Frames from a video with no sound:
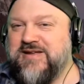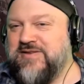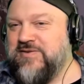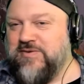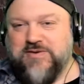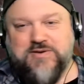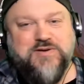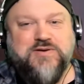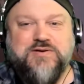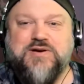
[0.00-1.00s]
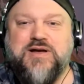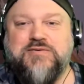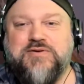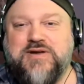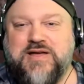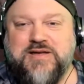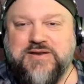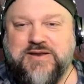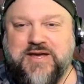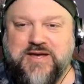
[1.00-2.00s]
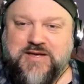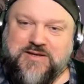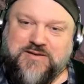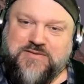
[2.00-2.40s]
Don't come around tonight.